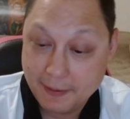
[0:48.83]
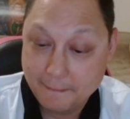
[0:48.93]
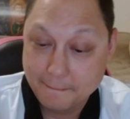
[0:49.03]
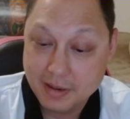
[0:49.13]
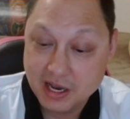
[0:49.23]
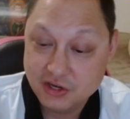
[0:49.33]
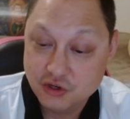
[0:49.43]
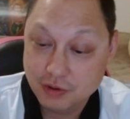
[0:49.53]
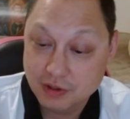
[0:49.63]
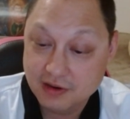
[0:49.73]
by
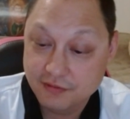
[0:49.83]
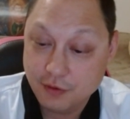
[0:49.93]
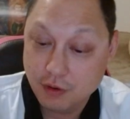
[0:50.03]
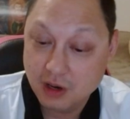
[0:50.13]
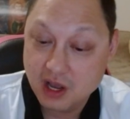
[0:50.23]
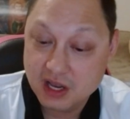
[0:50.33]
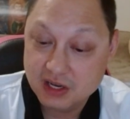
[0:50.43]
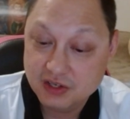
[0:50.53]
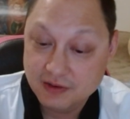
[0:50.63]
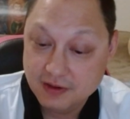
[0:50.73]
Julian Volage
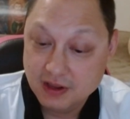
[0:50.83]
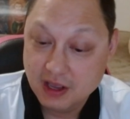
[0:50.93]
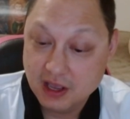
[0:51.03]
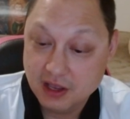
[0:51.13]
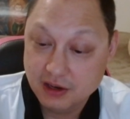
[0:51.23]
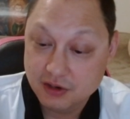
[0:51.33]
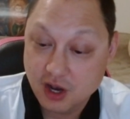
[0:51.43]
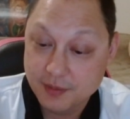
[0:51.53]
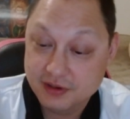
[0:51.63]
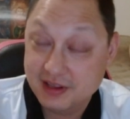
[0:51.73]
and
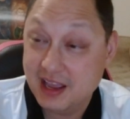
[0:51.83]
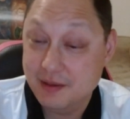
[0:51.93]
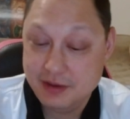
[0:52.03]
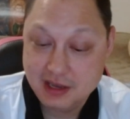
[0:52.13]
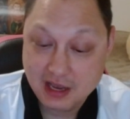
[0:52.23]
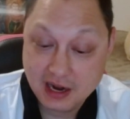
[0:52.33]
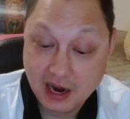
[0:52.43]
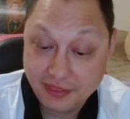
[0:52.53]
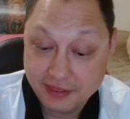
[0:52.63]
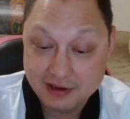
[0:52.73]
Thomas Campy, and I
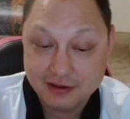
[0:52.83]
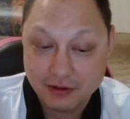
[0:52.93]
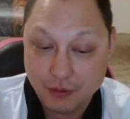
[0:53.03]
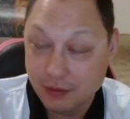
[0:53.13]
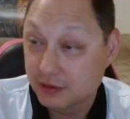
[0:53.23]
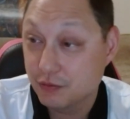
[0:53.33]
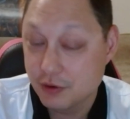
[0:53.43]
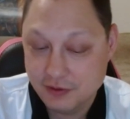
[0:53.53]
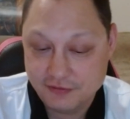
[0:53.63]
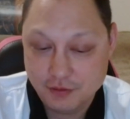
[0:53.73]
think it's a
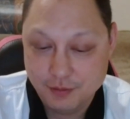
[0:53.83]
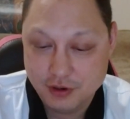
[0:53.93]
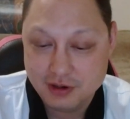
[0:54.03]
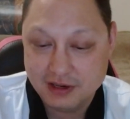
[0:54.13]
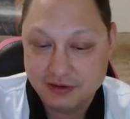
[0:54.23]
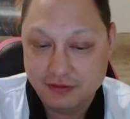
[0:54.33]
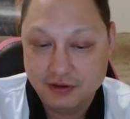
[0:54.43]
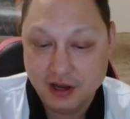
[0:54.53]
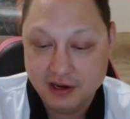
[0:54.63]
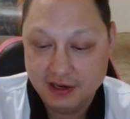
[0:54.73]
wonderful book. It's
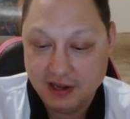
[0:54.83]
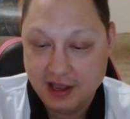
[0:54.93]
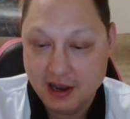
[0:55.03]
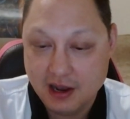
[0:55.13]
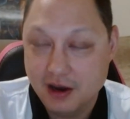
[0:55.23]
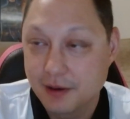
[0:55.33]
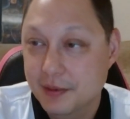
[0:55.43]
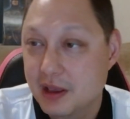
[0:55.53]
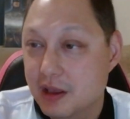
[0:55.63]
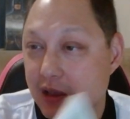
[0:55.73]
done in
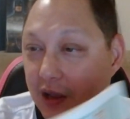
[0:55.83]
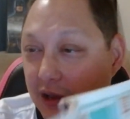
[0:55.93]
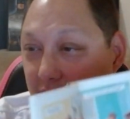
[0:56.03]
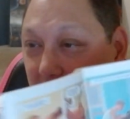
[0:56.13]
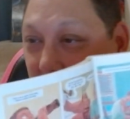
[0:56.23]
a